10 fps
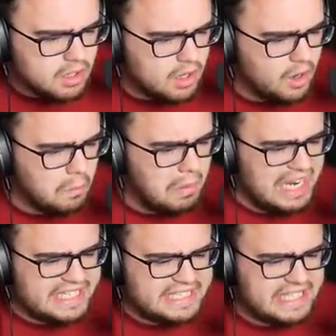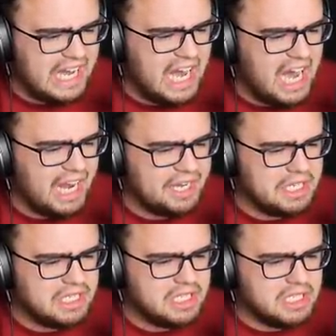Oh my God!
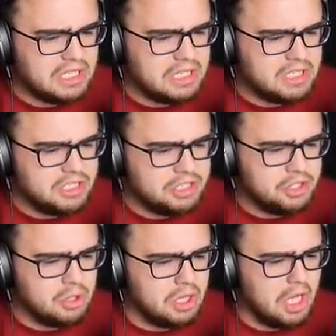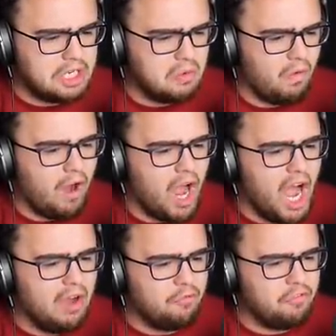You look
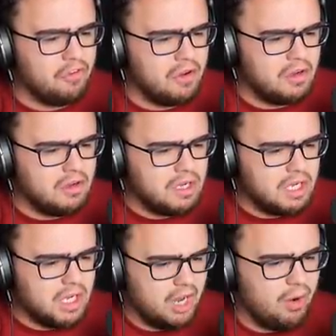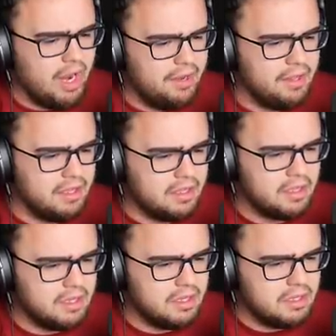rough. All right.
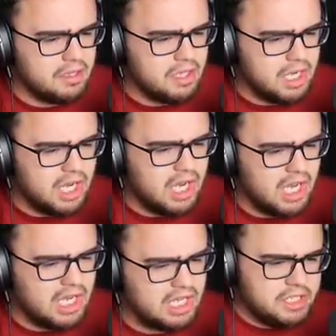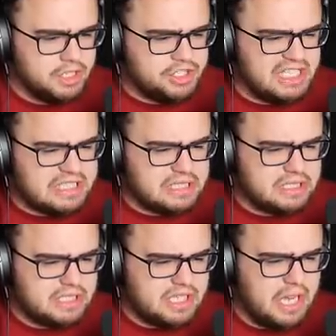Uh, you just
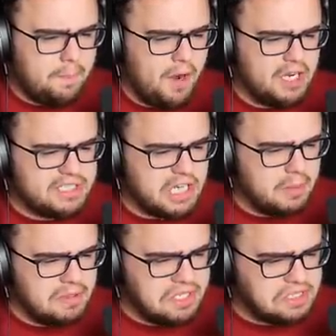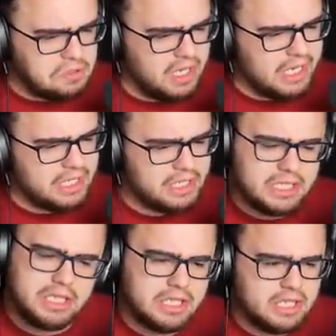keep on coming this way.
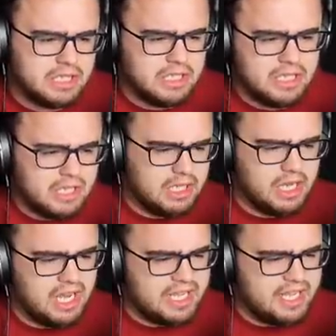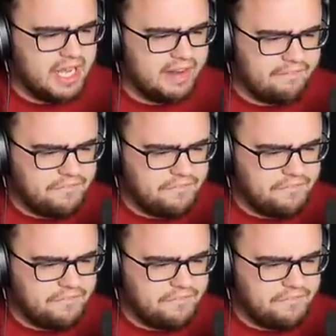I gotta